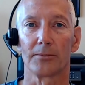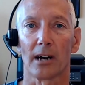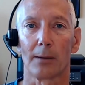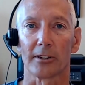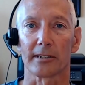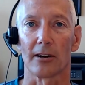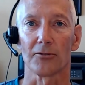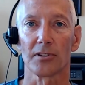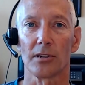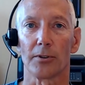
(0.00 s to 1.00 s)
Tom
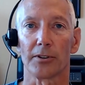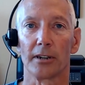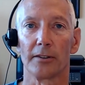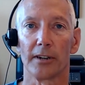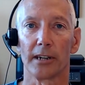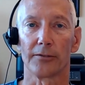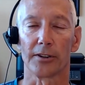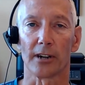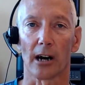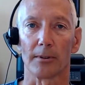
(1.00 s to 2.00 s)
Rutkowski with Innovative
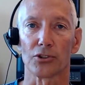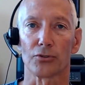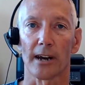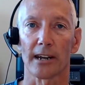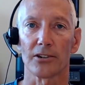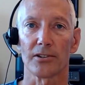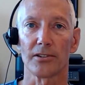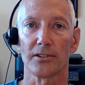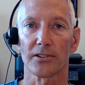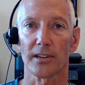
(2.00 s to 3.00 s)
Retirement
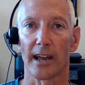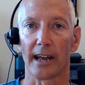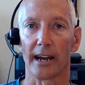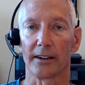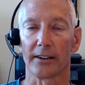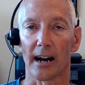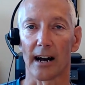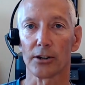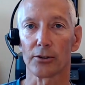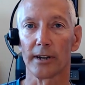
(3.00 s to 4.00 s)
Strategies, and
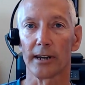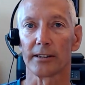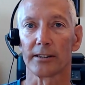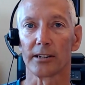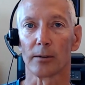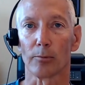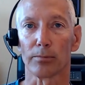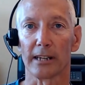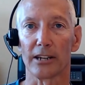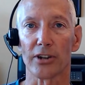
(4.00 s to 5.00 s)
I created the Double
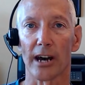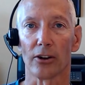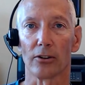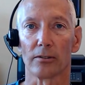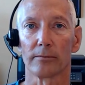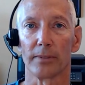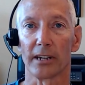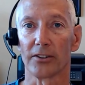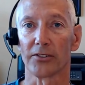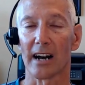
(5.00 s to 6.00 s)
Play channel
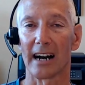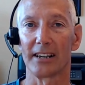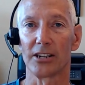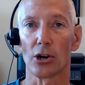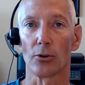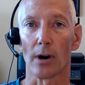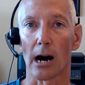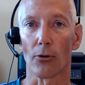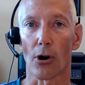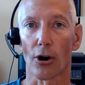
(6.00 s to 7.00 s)
because I know
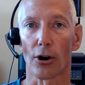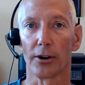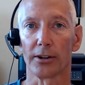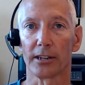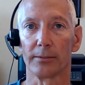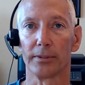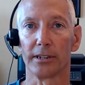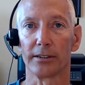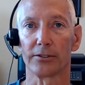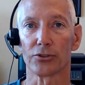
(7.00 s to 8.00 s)
how hard it can
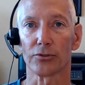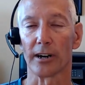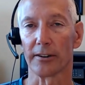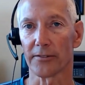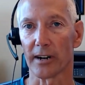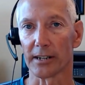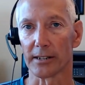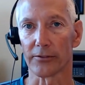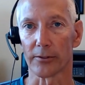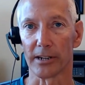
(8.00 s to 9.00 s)
be to try and find
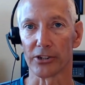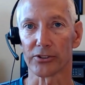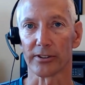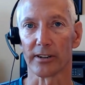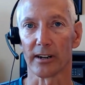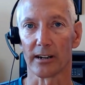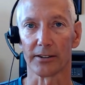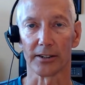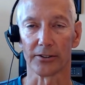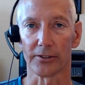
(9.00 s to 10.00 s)
information
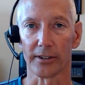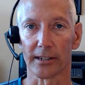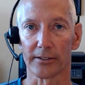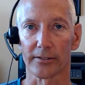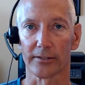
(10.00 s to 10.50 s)
on the internet.